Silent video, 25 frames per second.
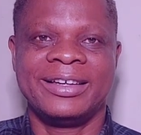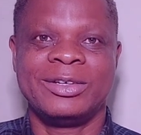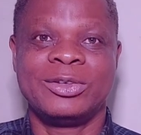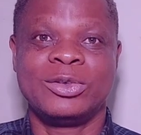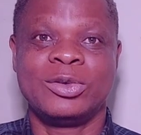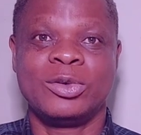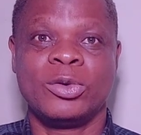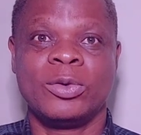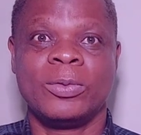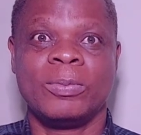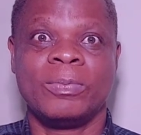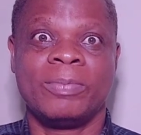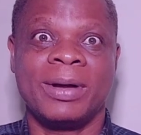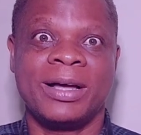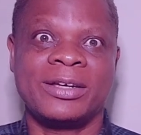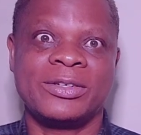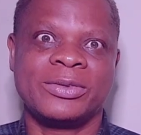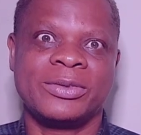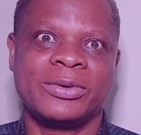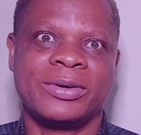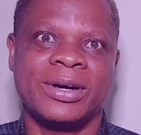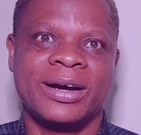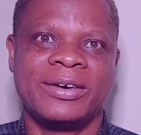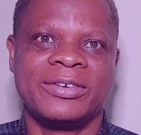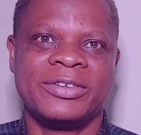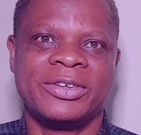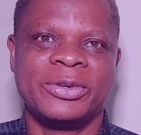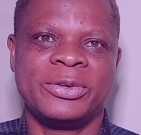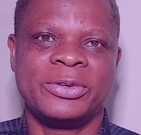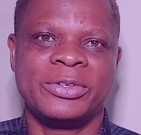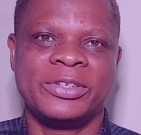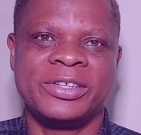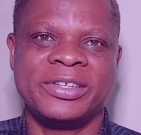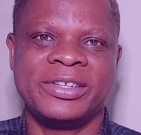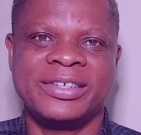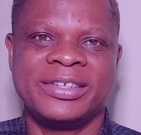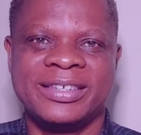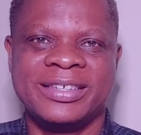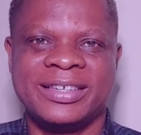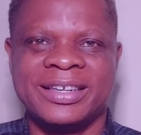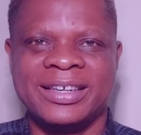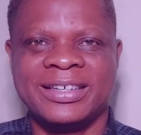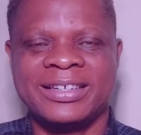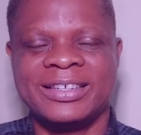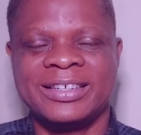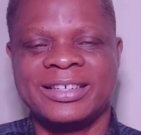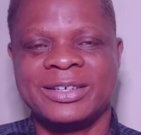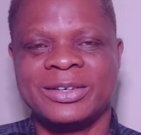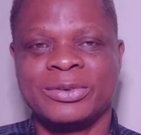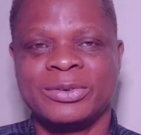into pastoral duties.
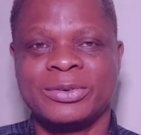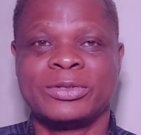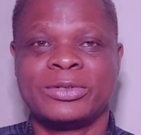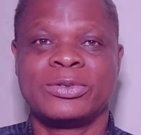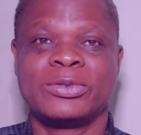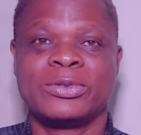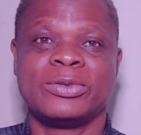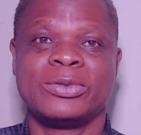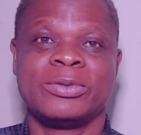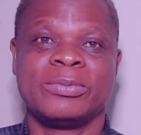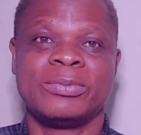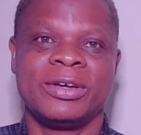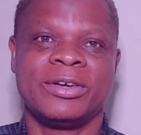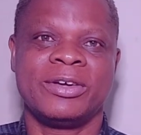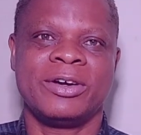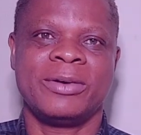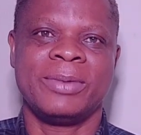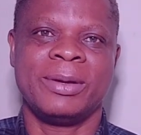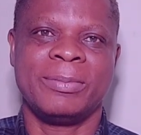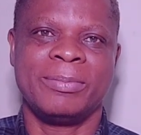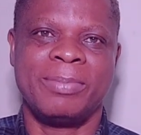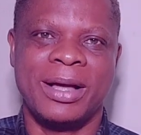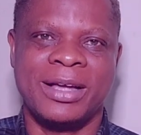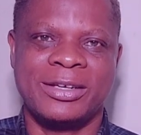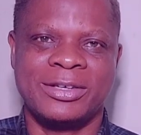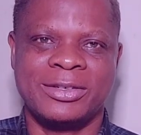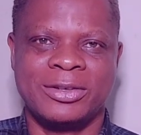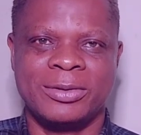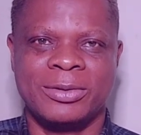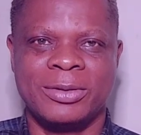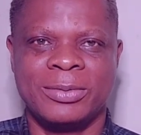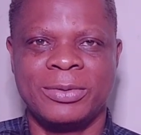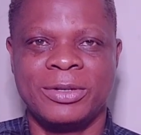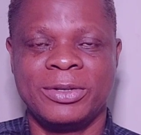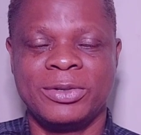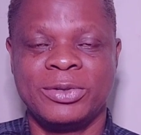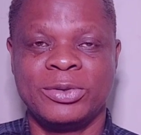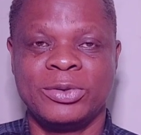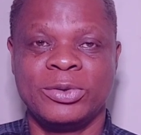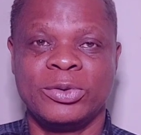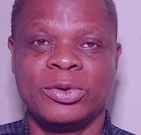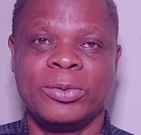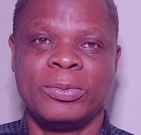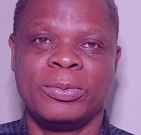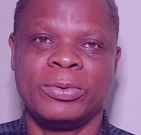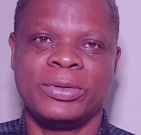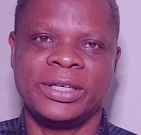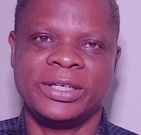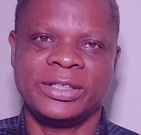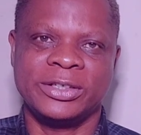Yes, he wants to become a pastor, maybe
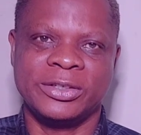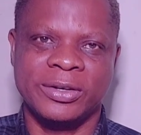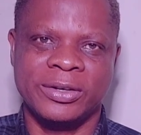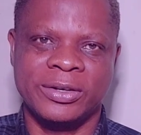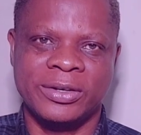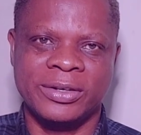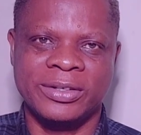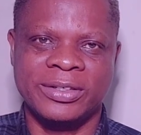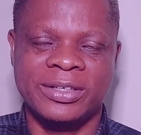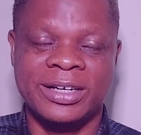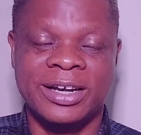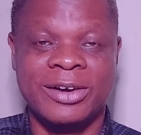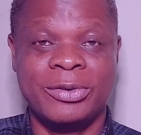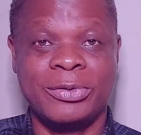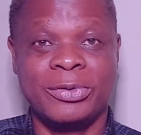to open a church.